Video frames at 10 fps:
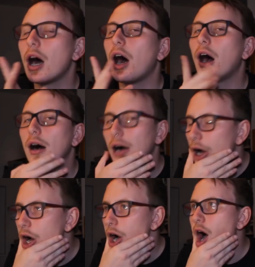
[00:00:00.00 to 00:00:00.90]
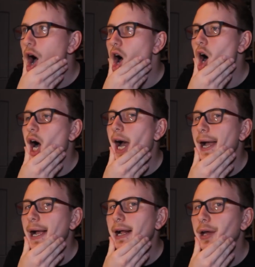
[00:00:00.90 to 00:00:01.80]
are
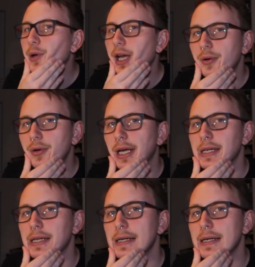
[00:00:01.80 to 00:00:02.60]
Anglo-Celtic.